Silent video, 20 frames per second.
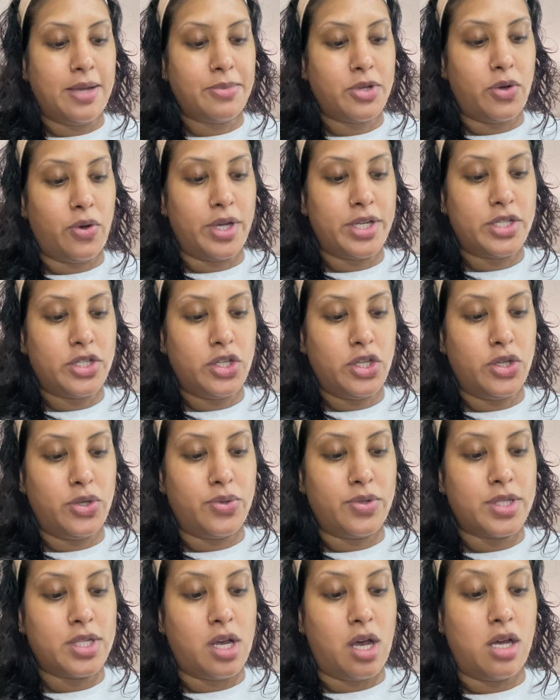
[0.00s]
going to
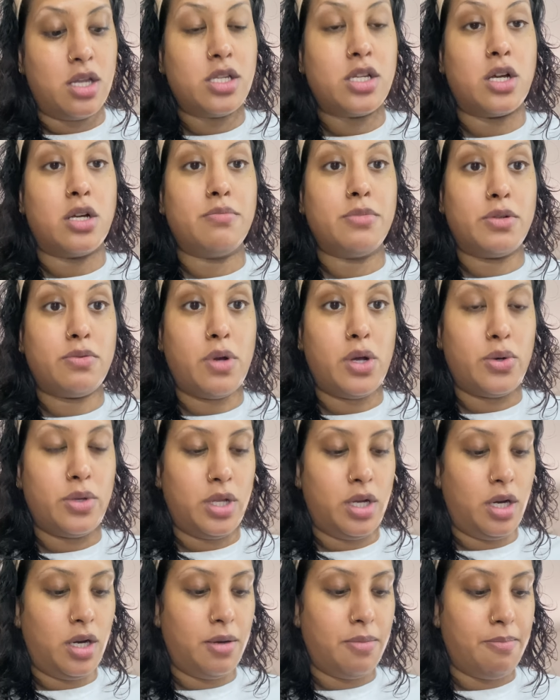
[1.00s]
use a Derma
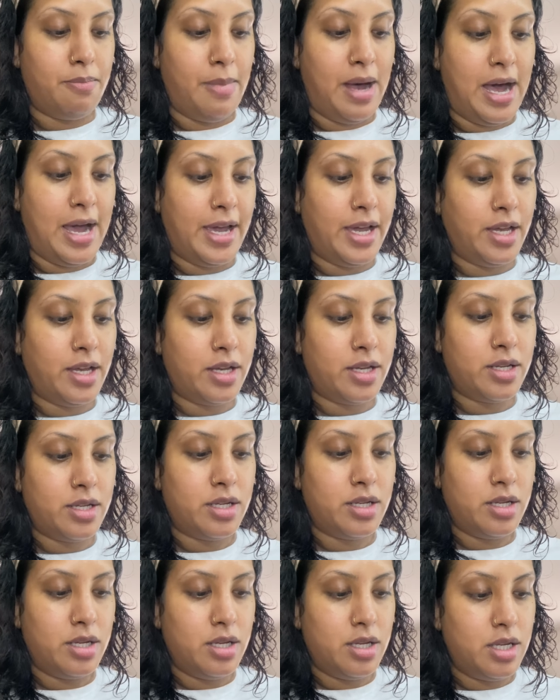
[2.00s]
roller.
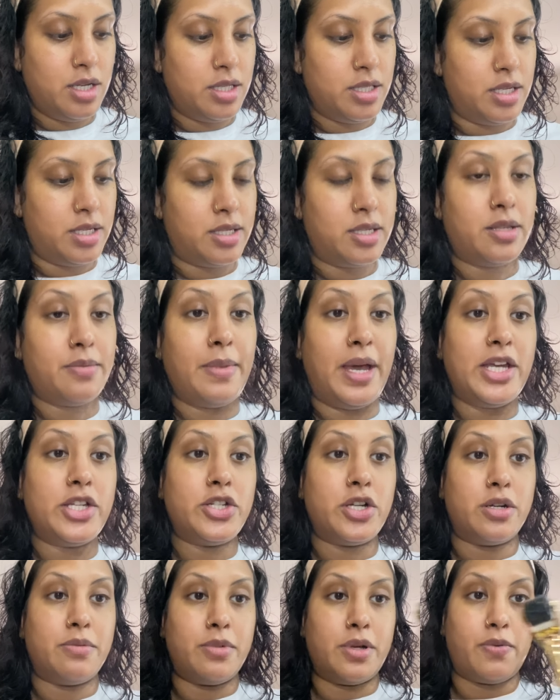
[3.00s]
This is my
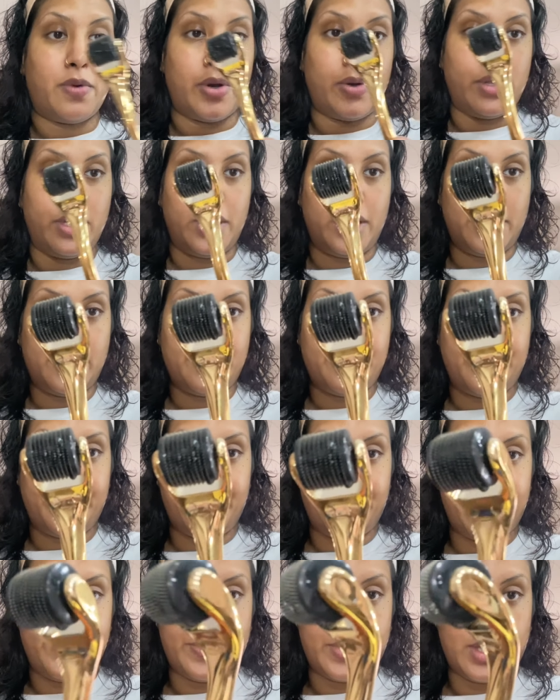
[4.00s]
Derma roller.
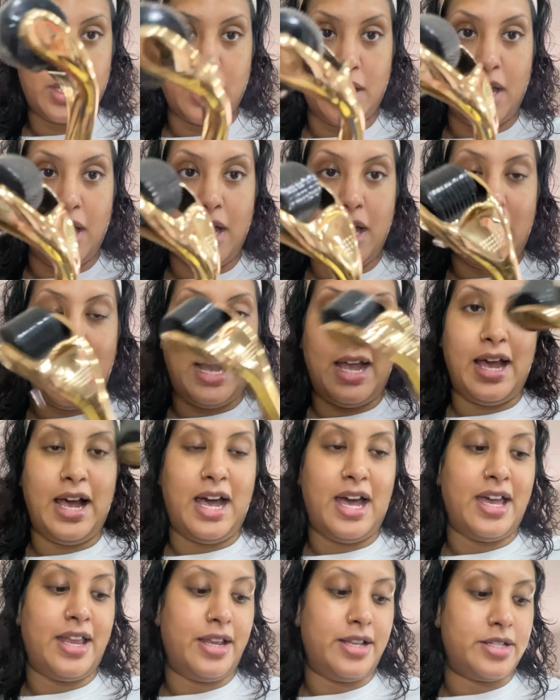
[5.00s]
I
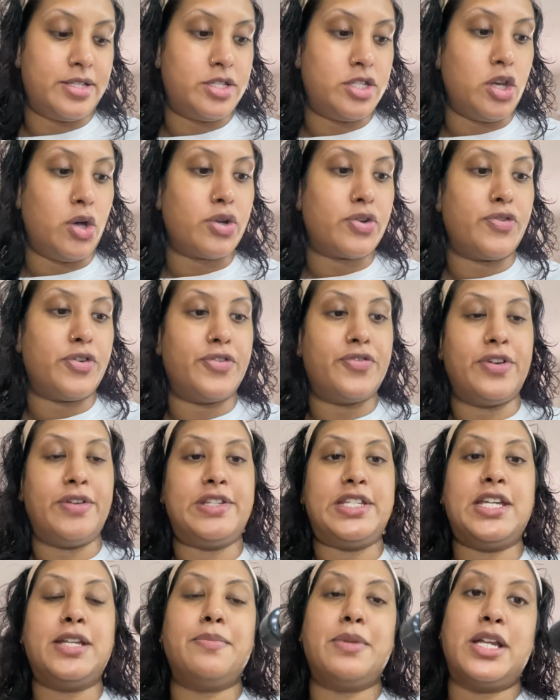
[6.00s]
had it soaked for
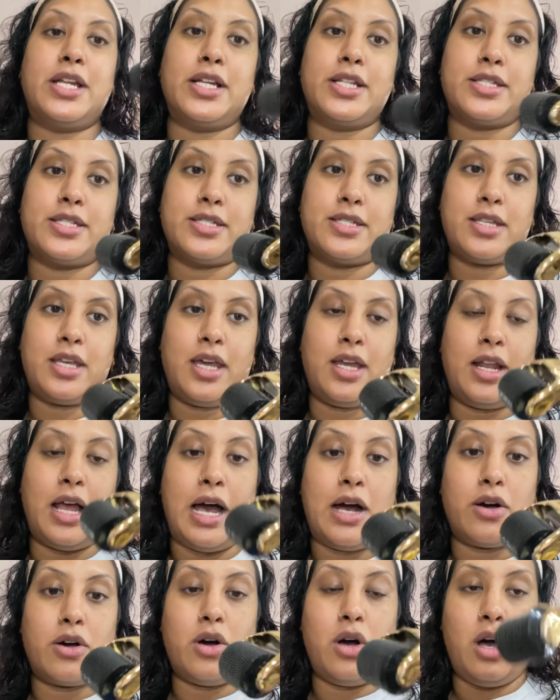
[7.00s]
15 minutes in
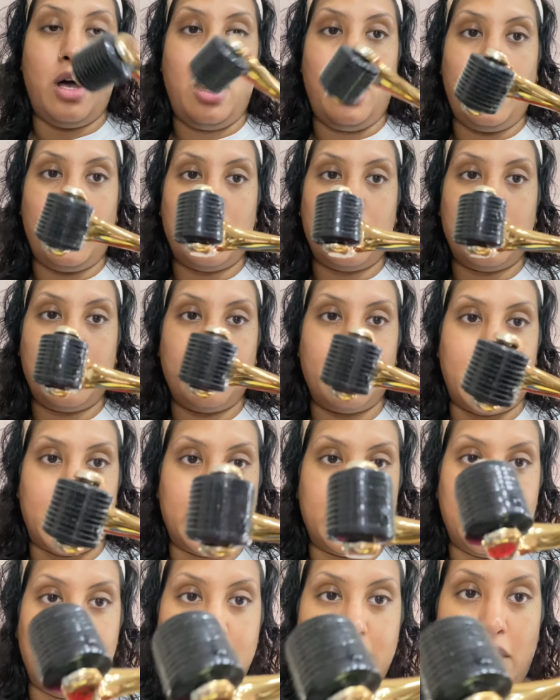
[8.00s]
alcohol
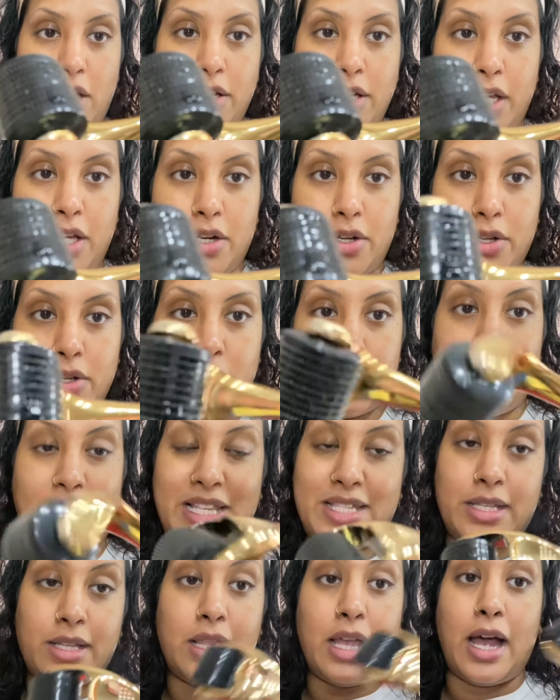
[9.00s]
because these are needles.
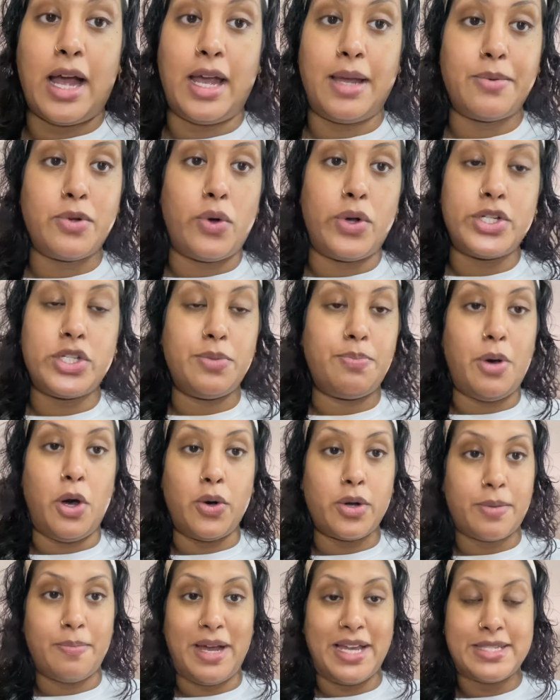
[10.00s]
Basically, I am going to
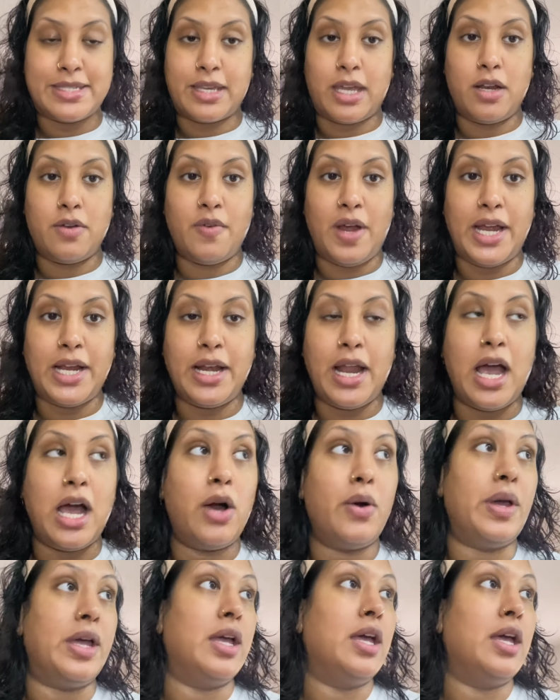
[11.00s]
poke my skin right now.